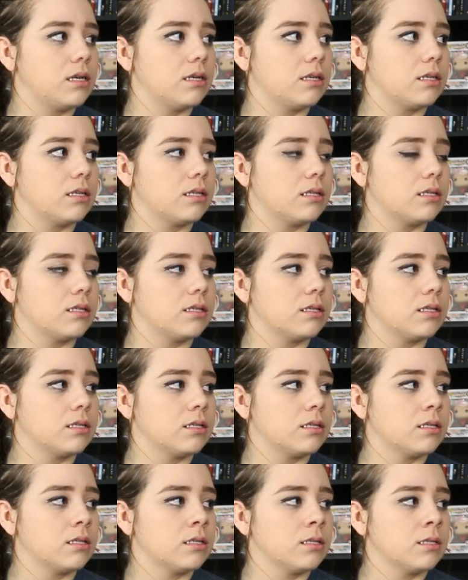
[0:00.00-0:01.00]

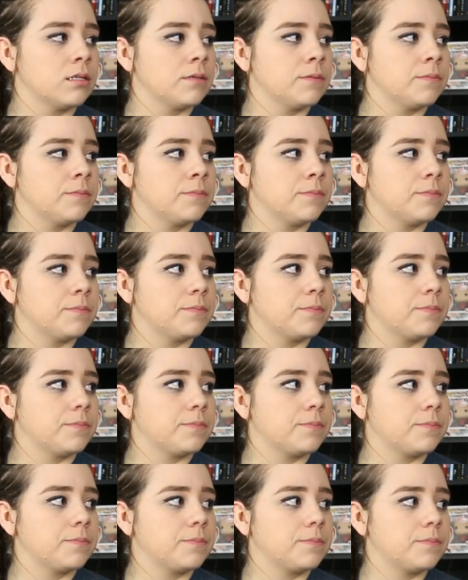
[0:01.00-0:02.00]

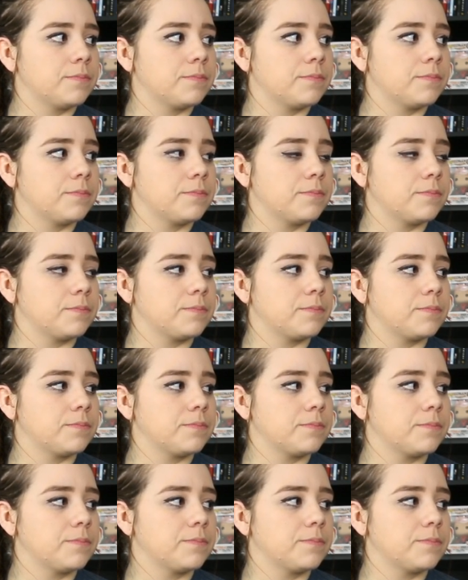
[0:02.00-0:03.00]

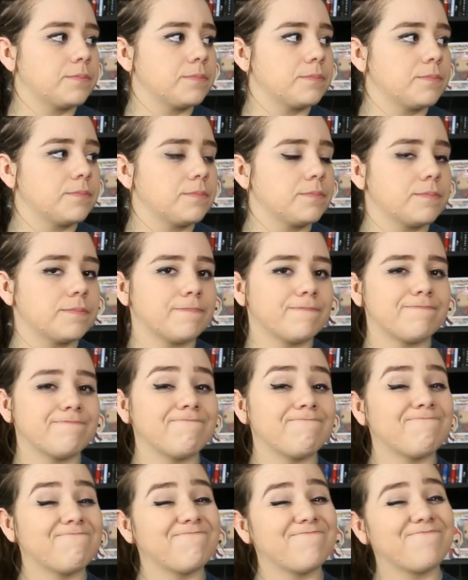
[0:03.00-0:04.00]

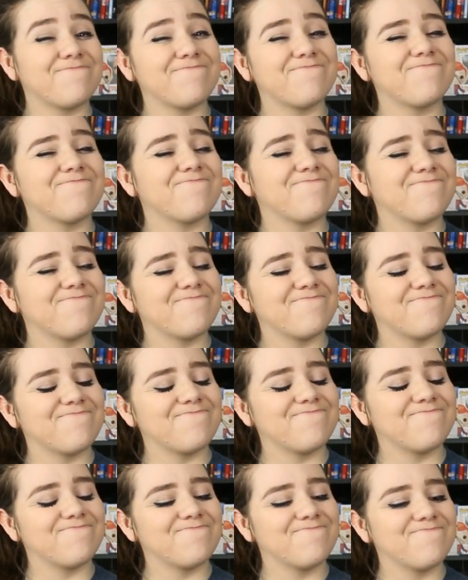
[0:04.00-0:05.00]

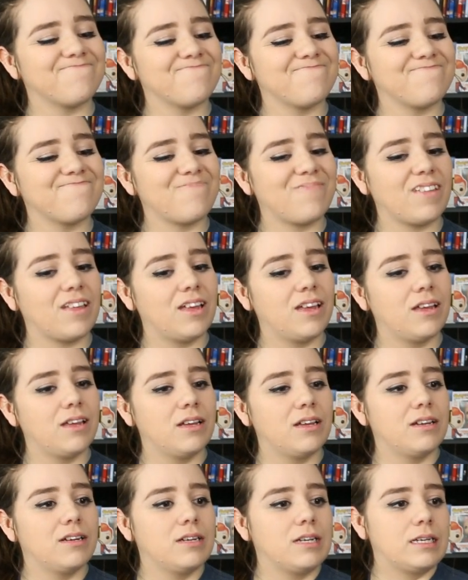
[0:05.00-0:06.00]

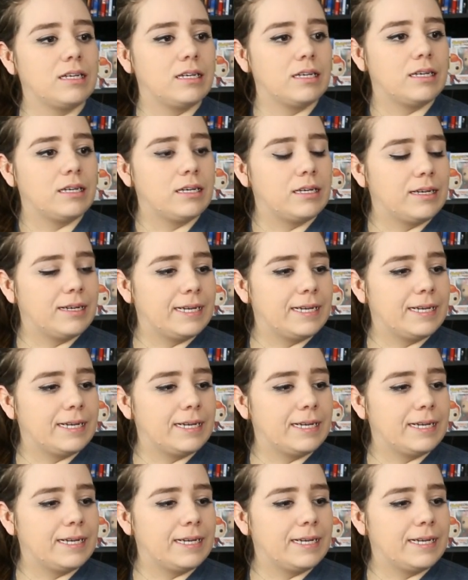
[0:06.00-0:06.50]
[no speech]